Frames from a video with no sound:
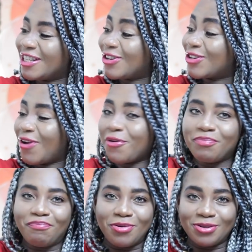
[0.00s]
This looks
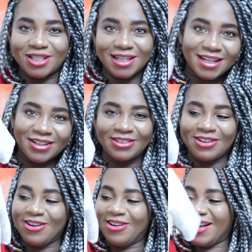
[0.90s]
very bougie, you
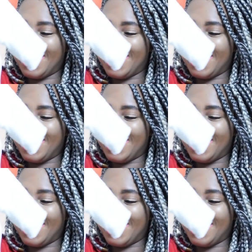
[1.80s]
know.